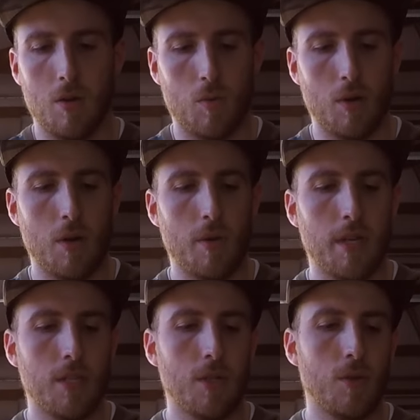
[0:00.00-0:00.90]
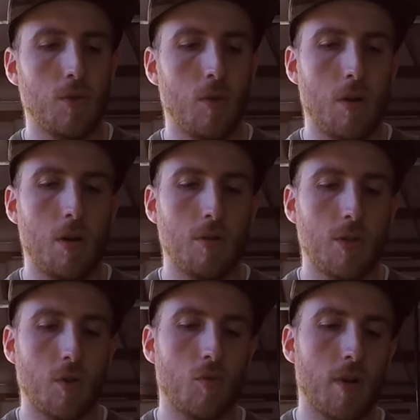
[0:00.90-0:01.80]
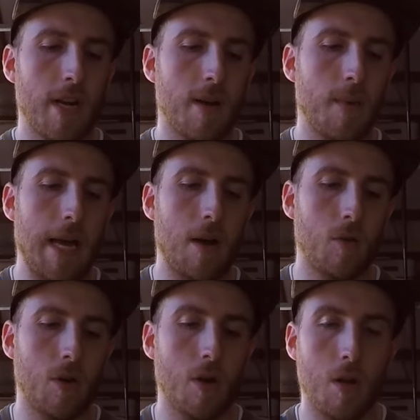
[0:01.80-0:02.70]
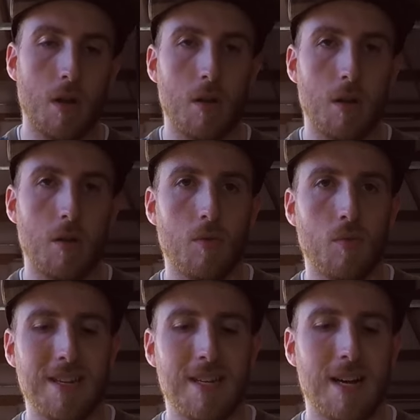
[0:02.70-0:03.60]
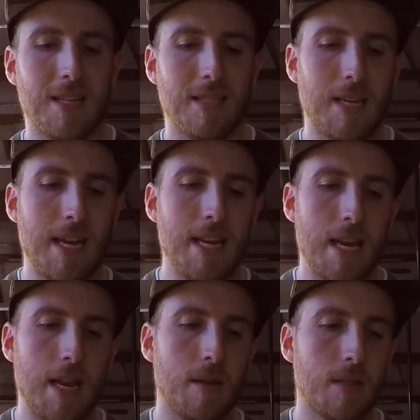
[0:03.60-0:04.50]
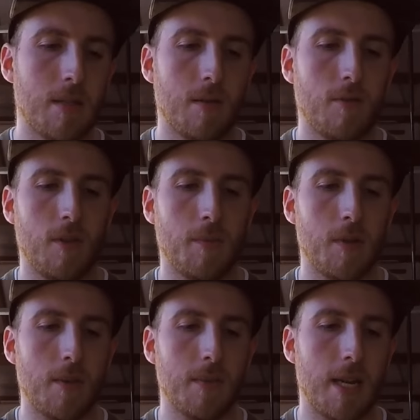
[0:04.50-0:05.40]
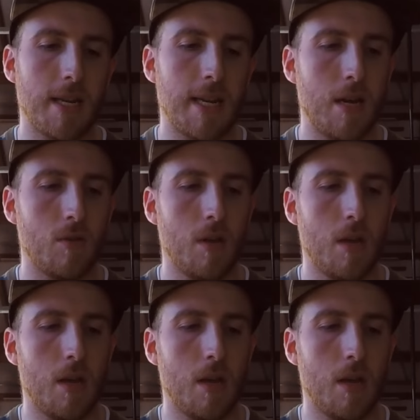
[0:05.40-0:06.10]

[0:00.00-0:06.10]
We're going to also grab our red dot sight and flip it upside down.